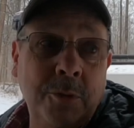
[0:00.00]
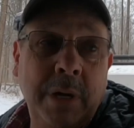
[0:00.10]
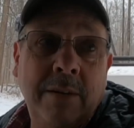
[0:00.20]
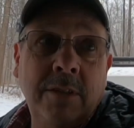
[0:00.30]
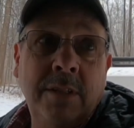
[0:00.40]

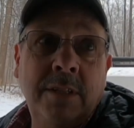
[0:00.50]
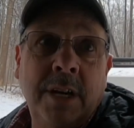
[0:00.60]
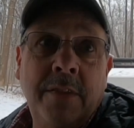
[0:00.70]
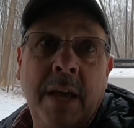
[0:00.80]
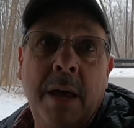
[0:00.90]
We haven't
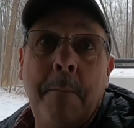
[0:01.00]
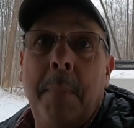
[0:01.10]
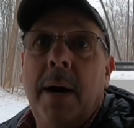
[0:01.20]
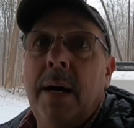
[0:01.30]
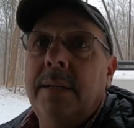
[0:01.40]
done that,
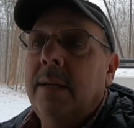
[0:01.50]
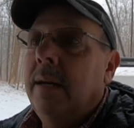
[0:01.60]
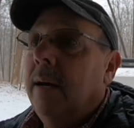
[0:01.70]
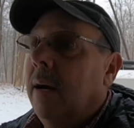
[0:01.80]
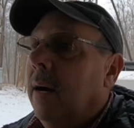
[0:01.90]
but
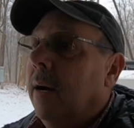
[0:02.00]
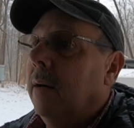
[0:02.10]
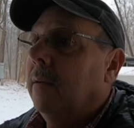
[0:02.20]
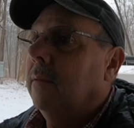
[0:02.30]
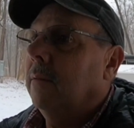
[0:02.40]

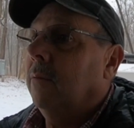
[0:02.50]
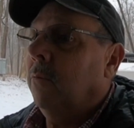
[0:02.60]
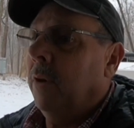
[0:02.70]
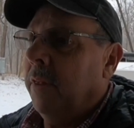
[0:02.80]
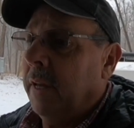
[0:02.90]

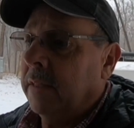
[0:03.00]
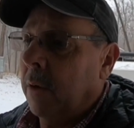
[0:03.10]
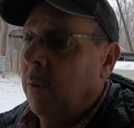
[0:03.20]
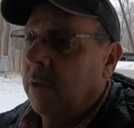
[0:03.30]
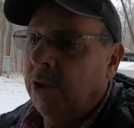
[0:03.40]
one of the things
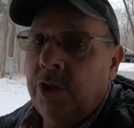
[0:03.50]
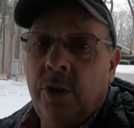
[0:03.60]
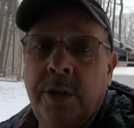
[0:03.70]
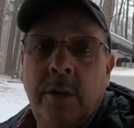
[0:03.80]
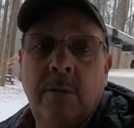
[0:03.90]
I want to
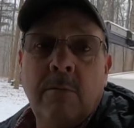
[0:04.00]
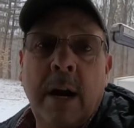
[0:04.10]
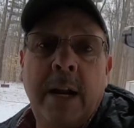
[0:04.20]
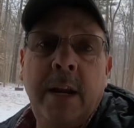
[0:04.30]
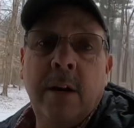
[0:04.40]
show you
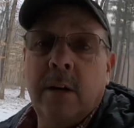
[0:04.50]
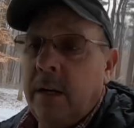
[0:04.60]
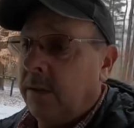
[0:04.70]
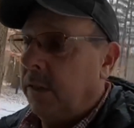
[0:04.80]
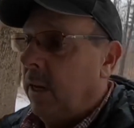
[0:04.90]
right here
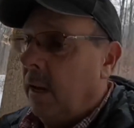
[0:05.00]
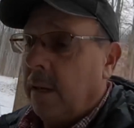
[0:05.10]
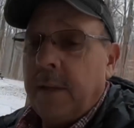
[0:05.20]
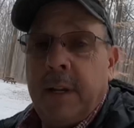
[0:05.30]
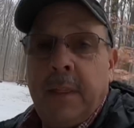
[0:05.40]
is
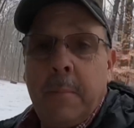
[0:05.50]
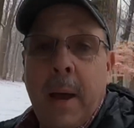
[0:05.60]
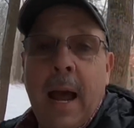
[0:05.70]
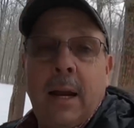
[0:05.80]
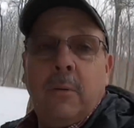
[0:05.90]
that in the
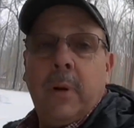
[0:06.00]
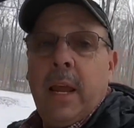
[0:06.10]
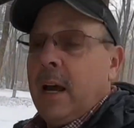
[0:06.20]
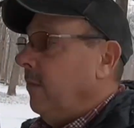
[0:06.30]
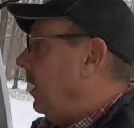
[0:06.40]
back we
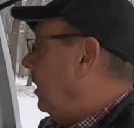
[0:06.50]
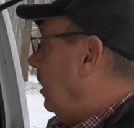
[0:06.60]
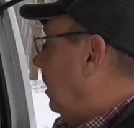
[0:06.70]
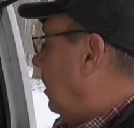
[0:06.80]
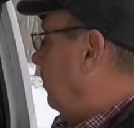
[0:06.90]
have
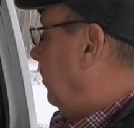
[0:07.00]
a